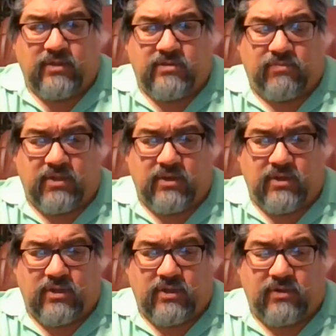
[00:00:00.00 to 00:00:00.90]
something
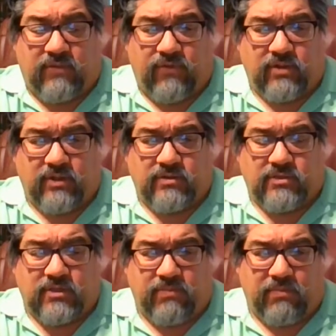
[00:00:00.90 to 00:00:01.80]
different that
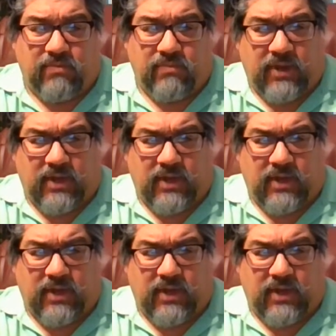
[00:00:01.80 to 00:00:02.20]
some people might